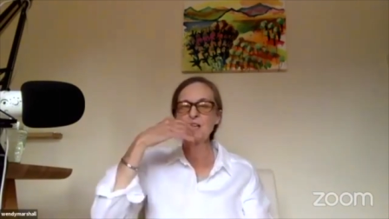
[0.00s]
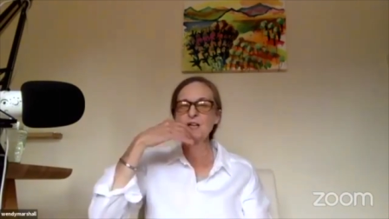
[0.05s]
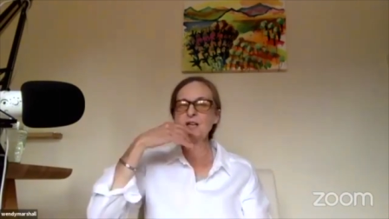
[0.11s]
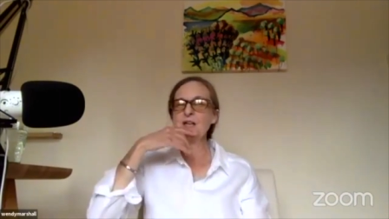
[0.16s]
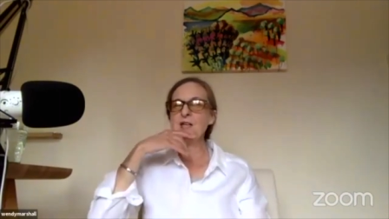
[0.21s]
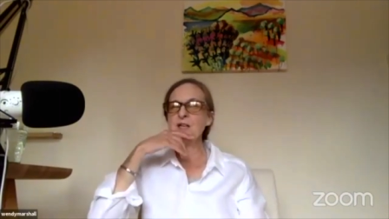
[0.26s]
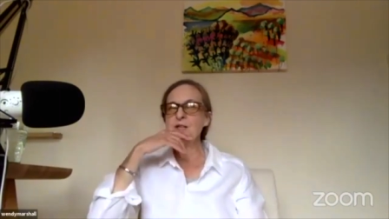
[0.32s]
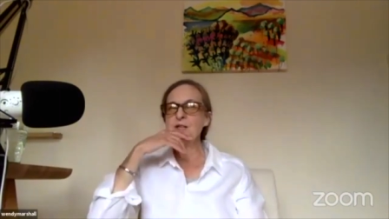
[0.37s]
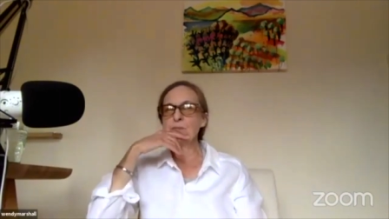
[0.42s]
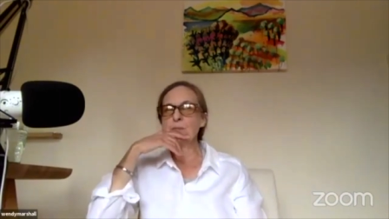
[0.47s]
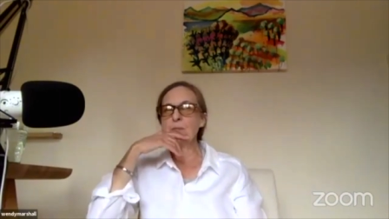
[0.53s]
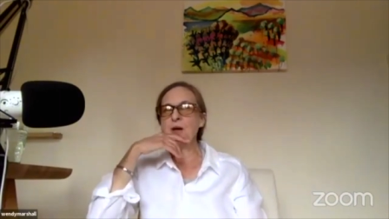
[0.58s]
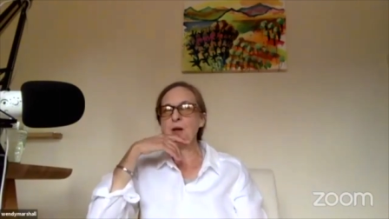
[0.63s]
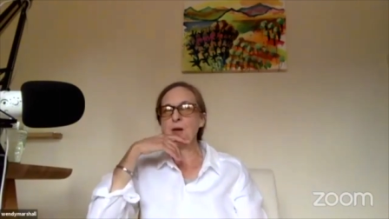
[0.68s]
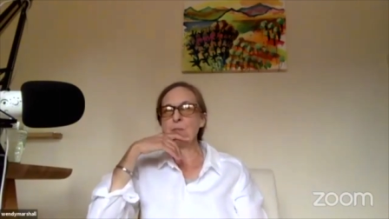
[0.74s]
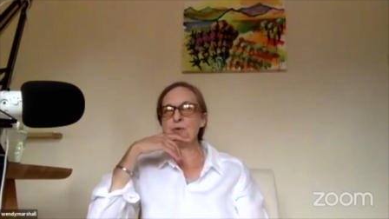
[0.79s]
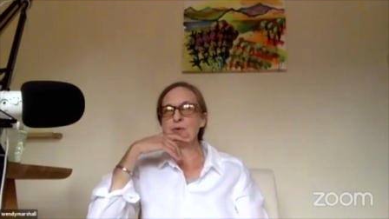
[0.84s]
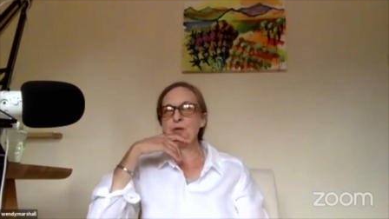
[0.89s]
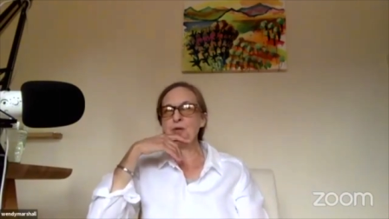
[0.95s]
is my
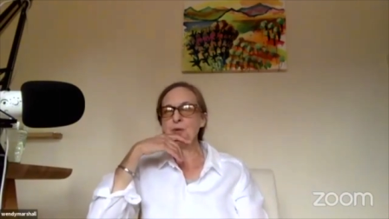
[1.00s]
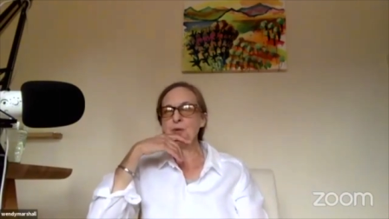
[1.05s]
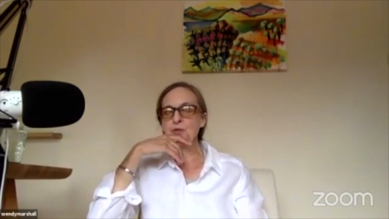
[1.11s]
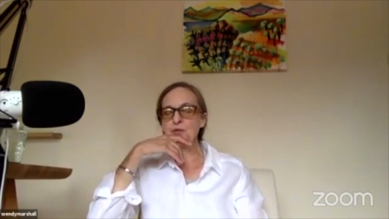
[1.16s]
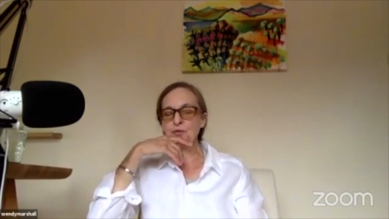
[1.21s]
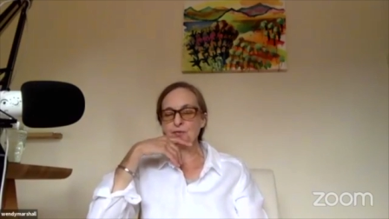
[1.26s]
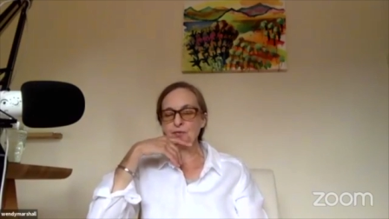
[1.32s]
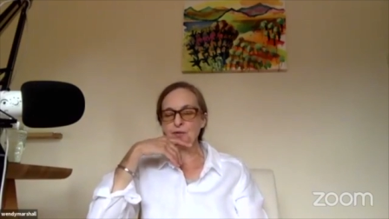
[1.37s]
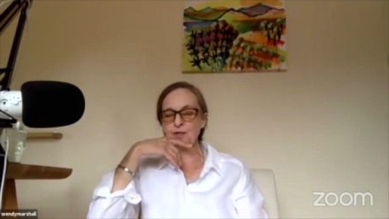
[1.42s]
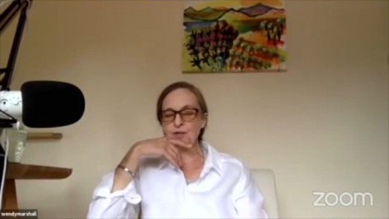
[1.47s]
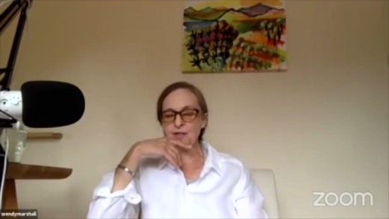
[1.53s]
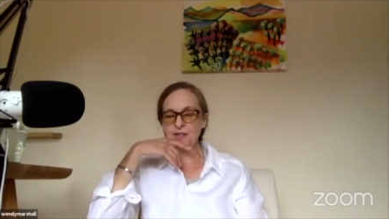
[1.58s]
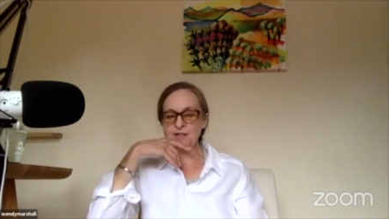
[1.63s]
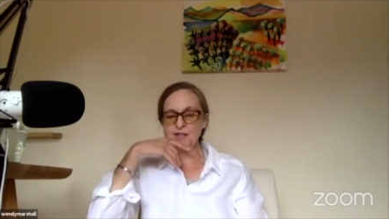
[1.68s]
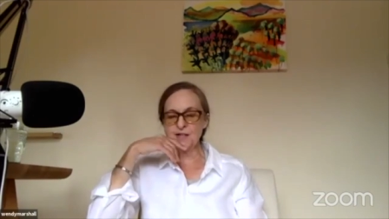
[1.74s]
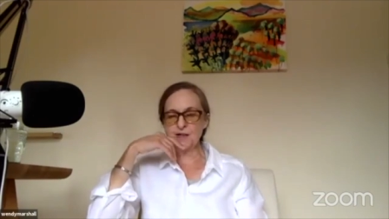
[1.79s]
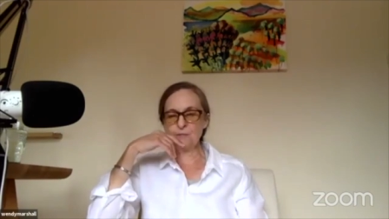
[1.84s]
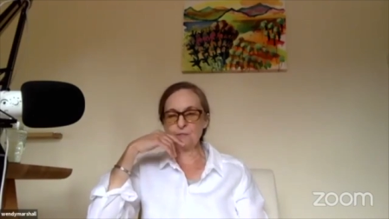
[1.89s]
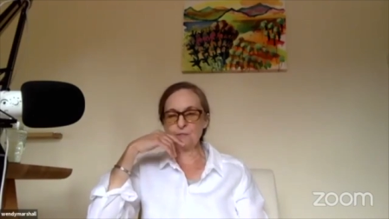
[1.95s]
beautifully
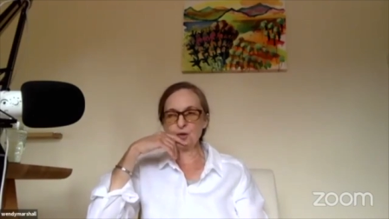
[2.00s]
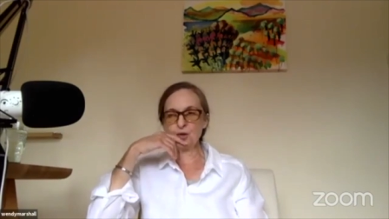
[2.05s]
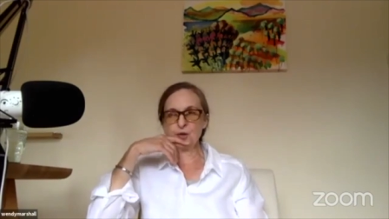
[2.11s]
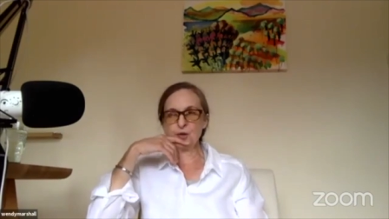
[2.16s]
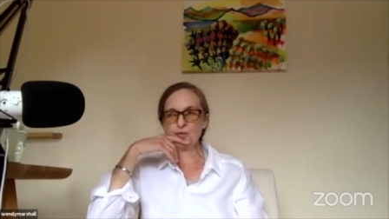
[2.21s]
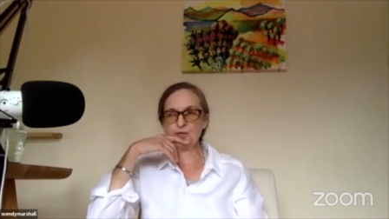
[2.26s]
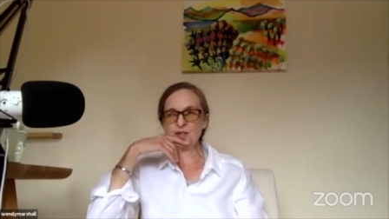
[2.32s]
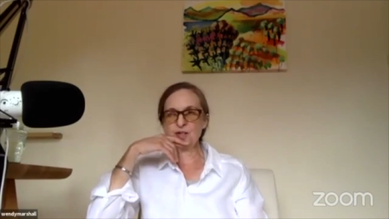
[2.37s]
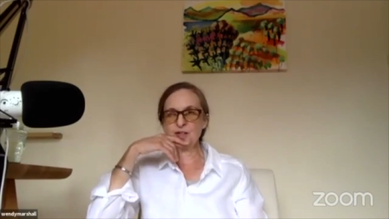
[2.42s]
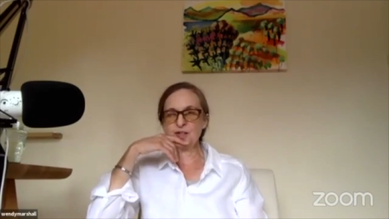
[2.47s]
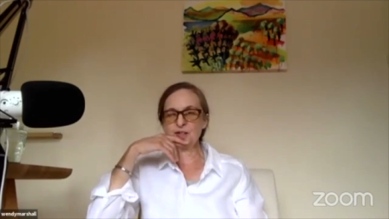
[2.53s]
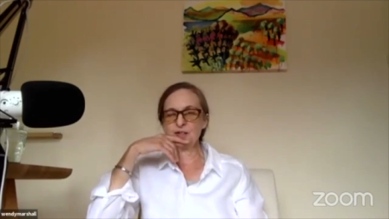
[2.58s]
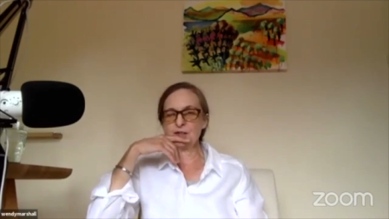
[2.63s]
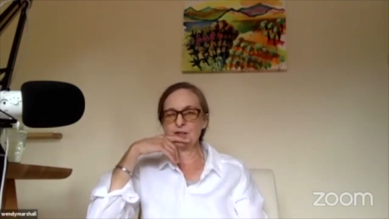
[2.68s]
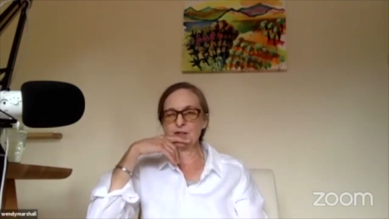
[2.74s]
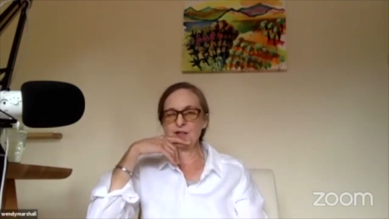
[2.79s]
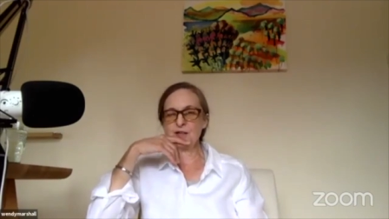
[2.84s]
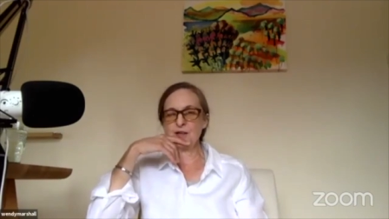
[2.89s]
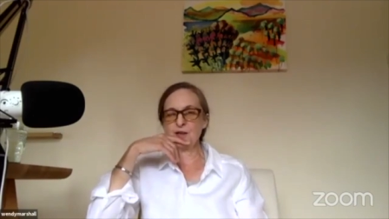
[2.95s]
imperfect
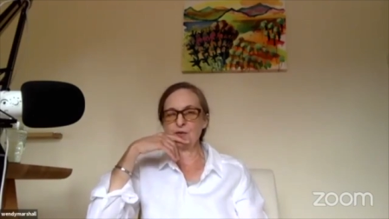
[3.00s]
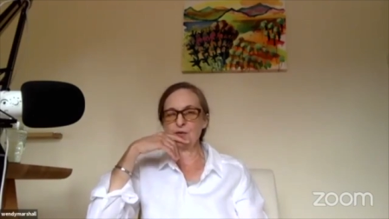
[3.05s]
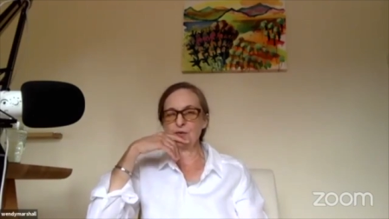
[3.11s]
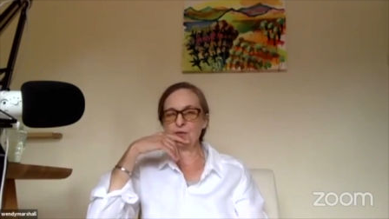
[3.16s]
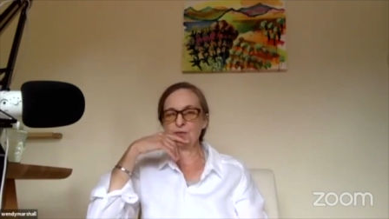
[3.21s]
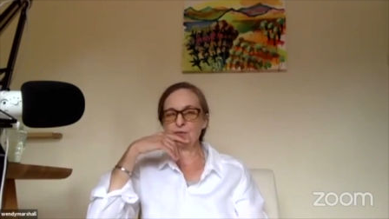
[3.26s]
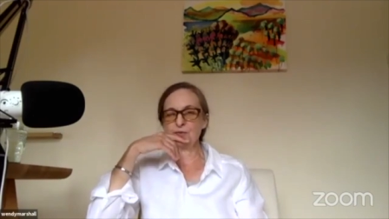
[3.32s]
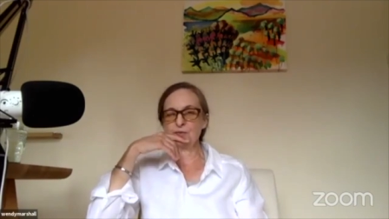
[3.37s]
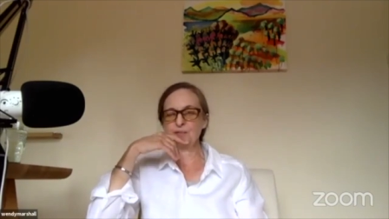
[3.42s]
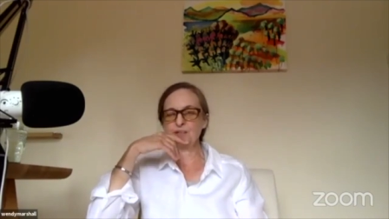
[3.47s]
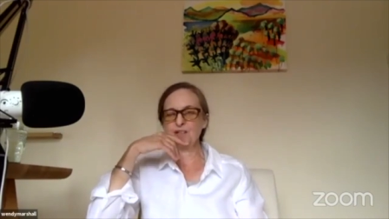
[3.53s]
self.